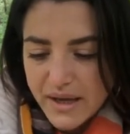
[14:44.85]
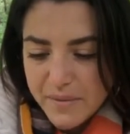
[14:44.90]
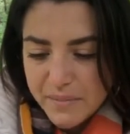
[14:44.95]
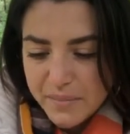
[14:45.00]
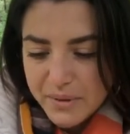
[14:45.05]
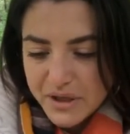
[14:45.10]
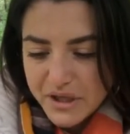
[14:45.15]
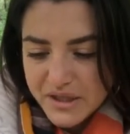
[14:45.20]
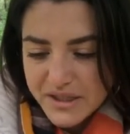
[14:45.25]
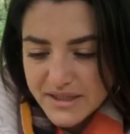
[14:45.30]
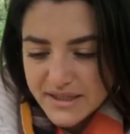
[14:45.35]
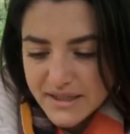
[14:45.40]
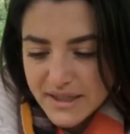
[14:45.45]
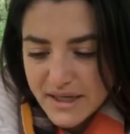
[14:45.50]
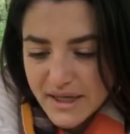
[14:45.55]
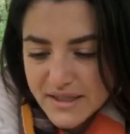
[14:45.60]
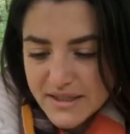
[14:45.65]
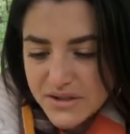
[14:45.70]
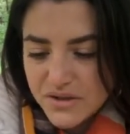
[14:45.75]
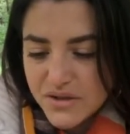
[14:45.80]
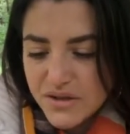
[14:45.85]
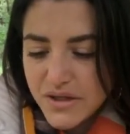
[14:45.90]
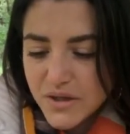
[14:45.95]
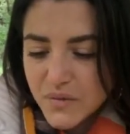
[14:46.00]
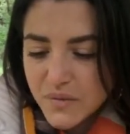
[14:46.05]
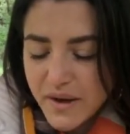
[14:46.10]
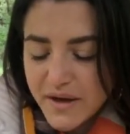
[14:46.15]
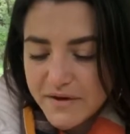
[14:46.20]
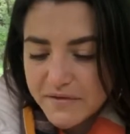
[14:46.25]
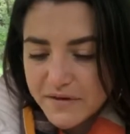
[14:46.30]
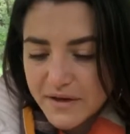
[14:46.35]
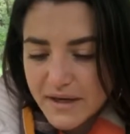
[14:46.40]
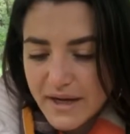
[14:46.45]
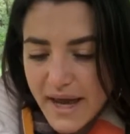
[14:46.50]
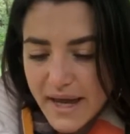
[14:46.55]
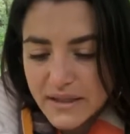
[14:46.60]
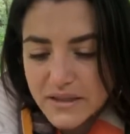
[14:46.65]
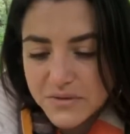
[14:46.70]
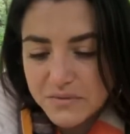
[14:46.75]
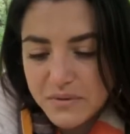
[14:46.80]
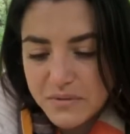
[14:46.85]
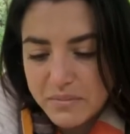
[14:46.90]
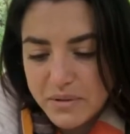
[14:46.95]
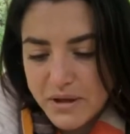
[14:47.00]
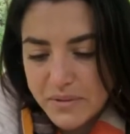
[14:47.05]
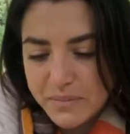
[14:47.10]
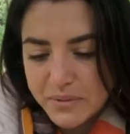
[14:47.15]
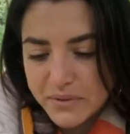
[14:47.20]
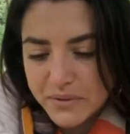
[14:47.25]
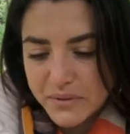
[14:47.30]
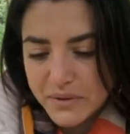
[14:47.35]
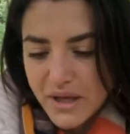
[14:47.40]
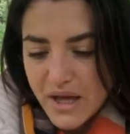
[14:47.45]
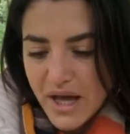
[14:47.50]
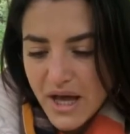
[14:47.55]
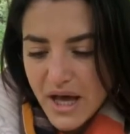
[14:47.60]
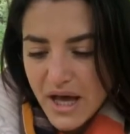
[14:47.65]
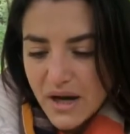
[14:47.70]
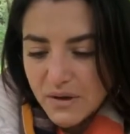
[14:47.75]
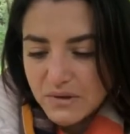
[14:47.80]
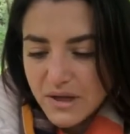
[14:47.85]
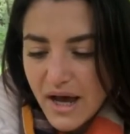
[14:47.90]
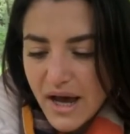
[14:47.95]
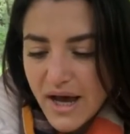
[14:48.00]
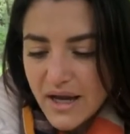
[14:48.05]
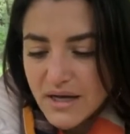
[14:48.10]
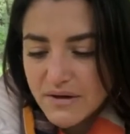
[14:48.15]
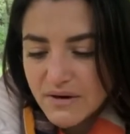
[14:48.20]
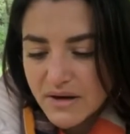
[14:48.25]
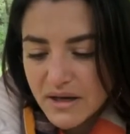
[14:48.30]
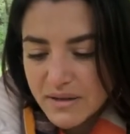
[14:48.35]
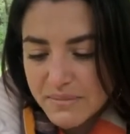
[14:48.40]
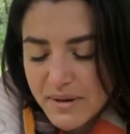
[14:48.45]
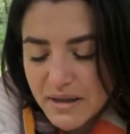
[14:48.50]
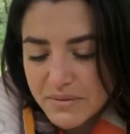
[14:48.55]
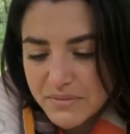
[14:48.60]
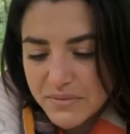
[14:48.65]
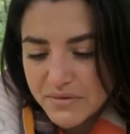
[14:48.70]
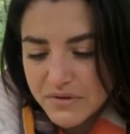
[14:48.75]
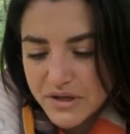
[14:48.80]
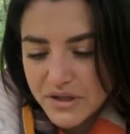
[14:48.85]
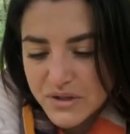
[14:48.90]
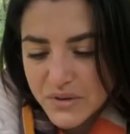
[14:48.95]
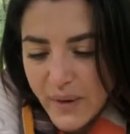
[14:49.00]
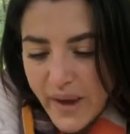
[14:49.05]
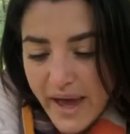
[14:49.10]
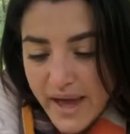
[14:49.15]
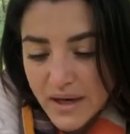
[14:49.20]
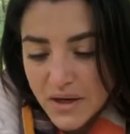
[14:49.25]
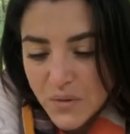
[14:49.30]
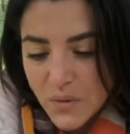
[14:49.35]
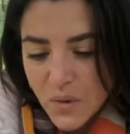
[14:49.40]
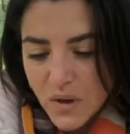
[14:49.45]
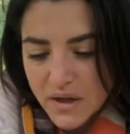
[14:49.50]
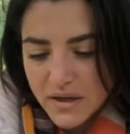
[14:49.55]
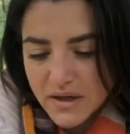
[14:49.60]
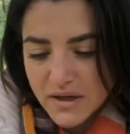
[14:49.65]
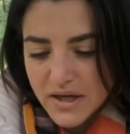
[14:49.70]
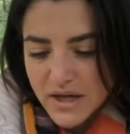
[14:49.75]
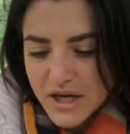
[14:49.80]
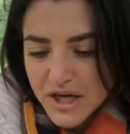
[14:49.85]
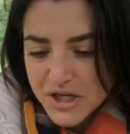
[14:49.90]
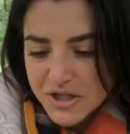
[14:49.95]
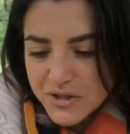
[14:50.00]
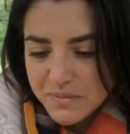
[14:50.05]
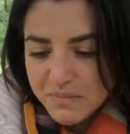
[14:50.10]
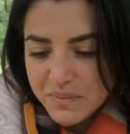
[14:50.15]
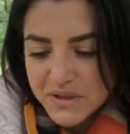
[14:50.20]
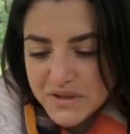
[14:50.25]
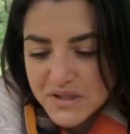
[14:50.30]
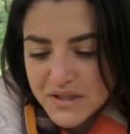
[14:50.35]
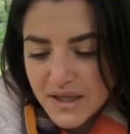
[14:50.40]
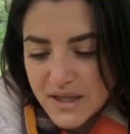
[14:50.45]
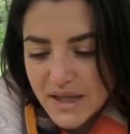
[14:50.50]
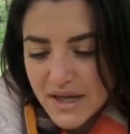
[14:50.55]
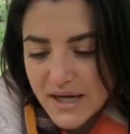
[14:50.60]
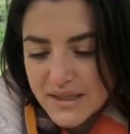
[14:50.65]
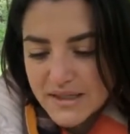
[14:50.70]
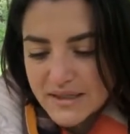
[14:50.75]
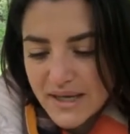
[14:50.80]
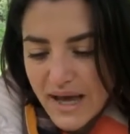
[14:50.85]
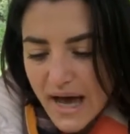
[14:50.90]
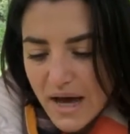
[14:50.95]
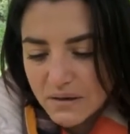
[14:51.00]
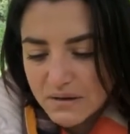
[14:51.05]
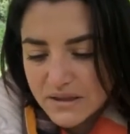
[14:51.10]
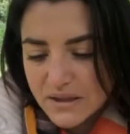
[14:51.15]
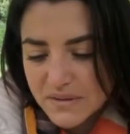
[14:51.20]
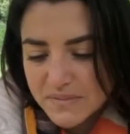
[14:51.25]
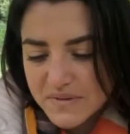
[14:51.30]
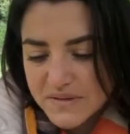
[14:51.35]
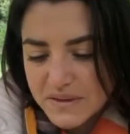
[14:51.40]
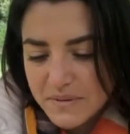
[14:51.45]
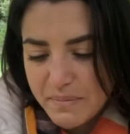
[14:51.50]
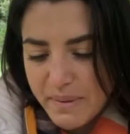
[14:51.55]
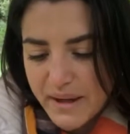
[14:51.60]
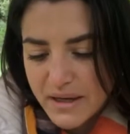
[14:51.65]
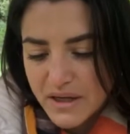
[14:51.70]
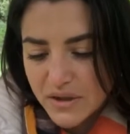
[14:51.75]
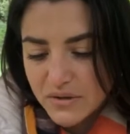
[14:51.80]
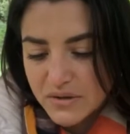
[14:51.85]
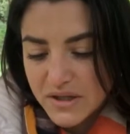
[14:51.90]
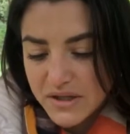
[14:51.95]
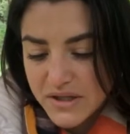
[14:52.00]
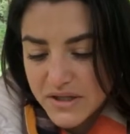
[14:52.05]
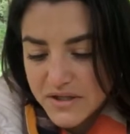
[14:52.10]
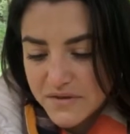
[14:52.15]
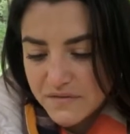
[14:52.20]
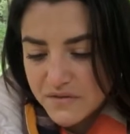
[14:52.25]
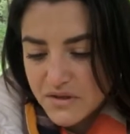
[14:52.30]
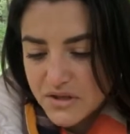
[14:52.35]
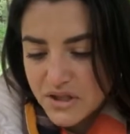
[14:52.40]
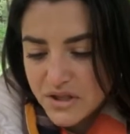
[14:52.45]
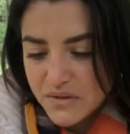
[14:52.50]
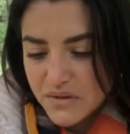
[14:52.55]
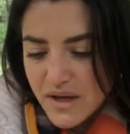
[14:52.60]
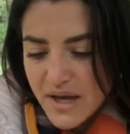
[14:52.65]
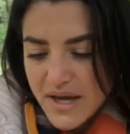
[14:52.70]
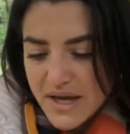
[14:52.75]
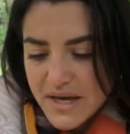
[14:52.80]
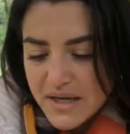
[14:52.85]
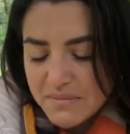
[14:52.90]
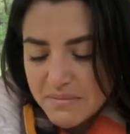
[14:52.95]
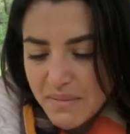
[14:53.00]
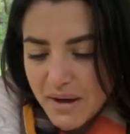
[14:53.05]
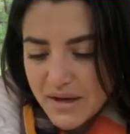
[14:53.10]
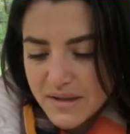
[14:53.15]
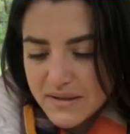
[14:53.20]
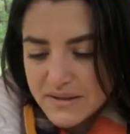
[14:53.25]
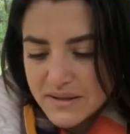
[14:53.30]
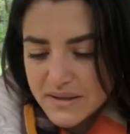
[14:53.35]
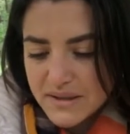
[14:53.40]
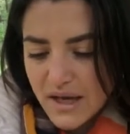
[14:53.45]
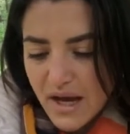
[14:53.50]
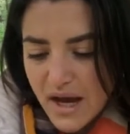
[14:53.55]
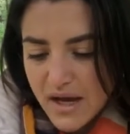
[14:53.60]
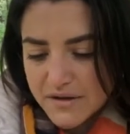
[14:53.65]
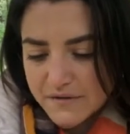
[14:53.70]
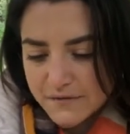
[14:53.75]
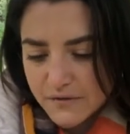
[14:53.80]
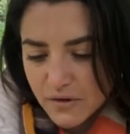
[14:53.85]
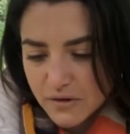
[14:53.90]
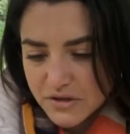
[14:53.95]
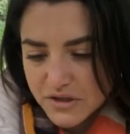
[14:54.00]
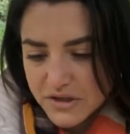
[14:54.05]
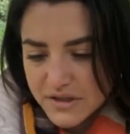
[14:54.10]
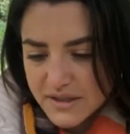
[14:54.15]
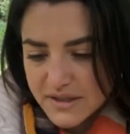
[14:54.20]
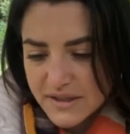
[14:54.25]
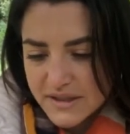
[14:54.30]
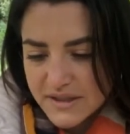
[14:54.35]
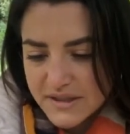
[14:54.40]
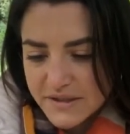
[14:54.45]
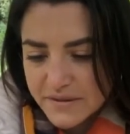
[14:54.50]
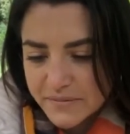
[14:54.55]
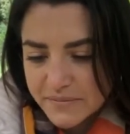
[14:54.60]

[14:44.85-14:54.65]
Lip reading: person and has a unique way of connecting with people. I would highly recommend Maria to anyone. She personalizes outcomes depending on the individual and masters the art of consciousness."